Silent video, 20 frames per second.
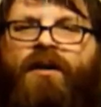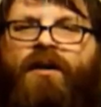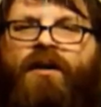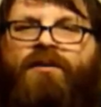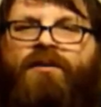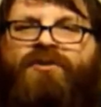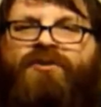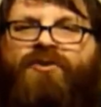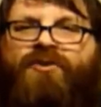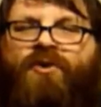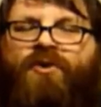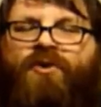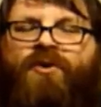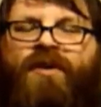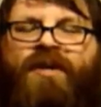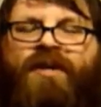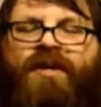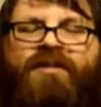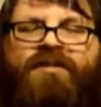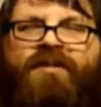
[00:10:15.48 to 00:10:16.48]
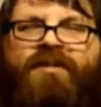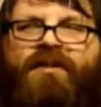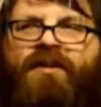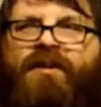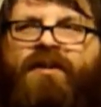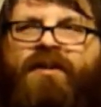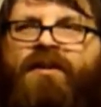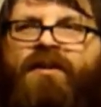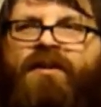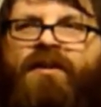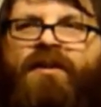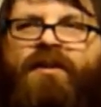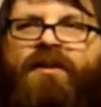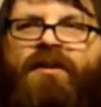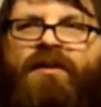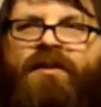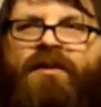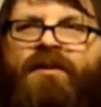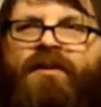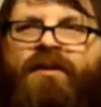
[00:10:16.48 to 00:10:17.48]
stories,
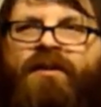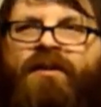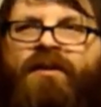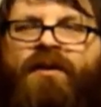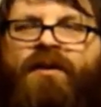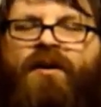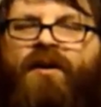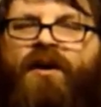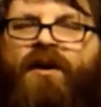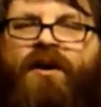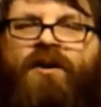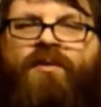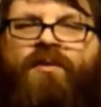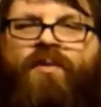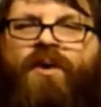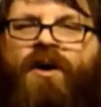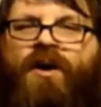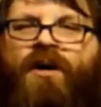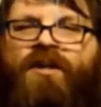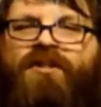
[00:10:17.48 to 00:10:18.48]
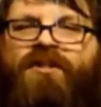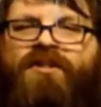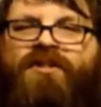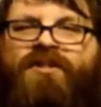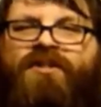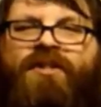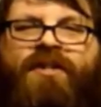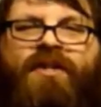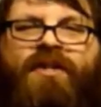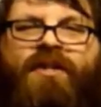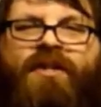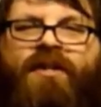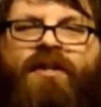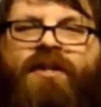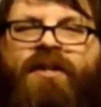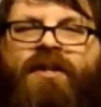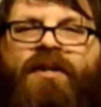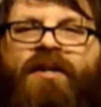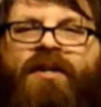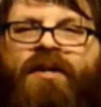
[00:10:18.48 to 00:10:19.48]
the hogwashed
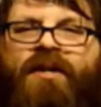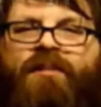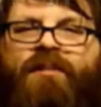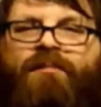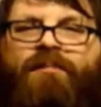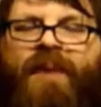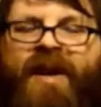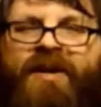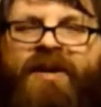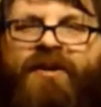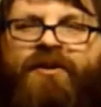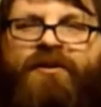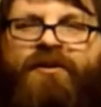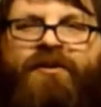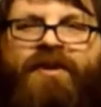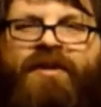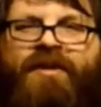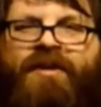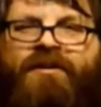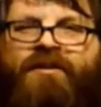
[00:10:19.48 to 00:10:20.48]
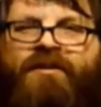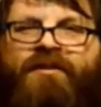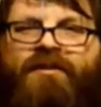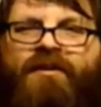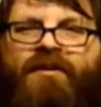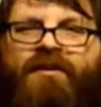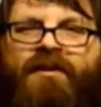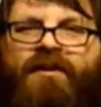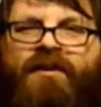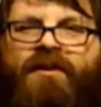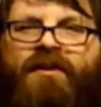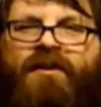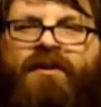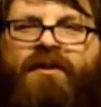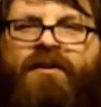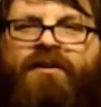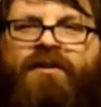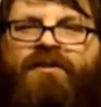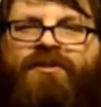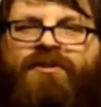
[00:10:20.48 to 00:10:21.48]
and bacon grease
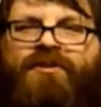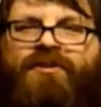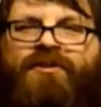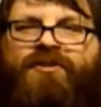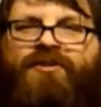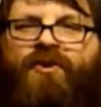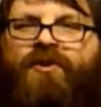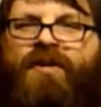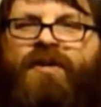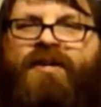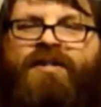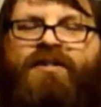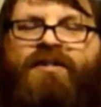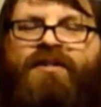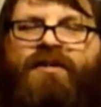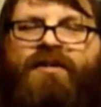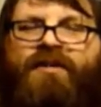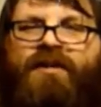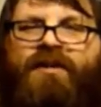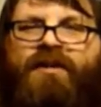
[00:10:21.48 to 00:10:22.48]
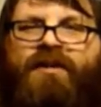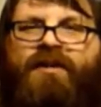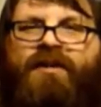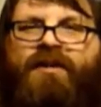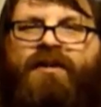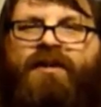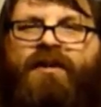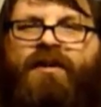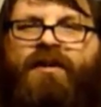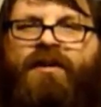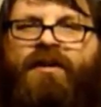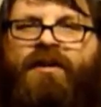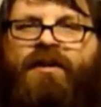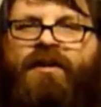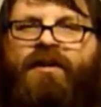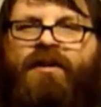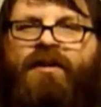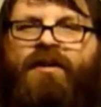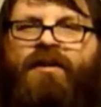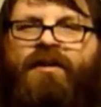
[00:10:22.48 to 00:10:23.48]
stories
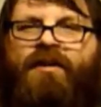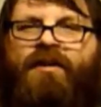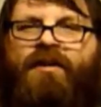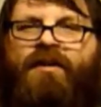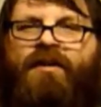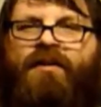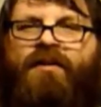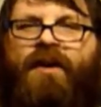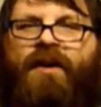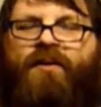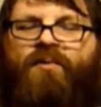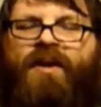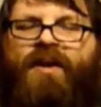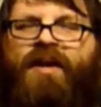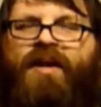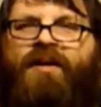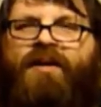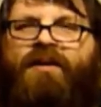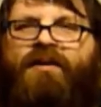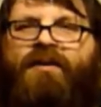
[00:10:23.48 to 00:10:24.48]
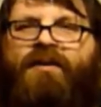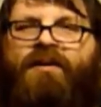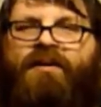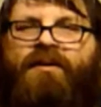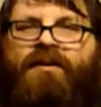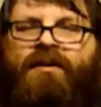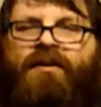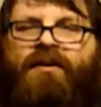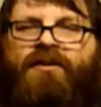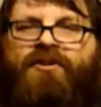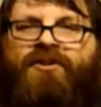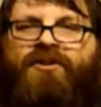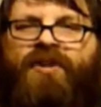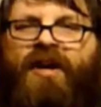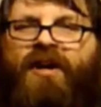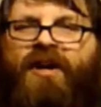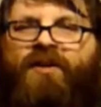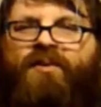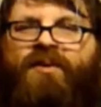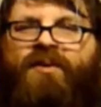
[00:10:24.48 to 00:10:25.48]
that we
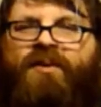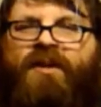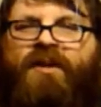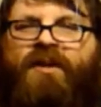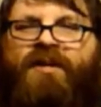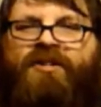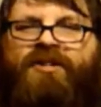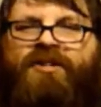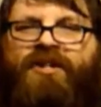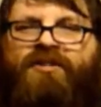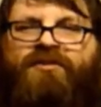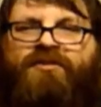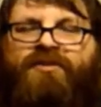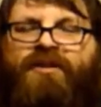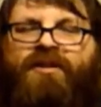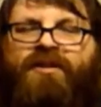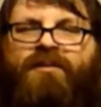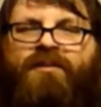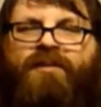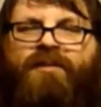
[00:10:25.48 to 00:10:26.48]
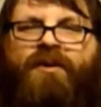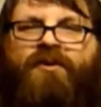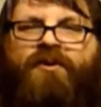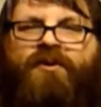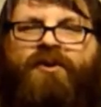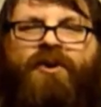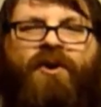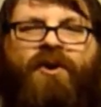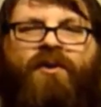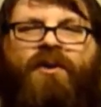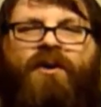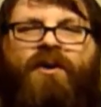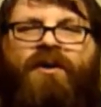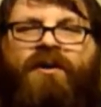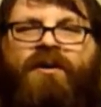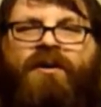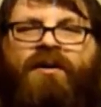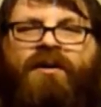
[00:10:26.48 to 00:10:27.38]
share with our children about Noah,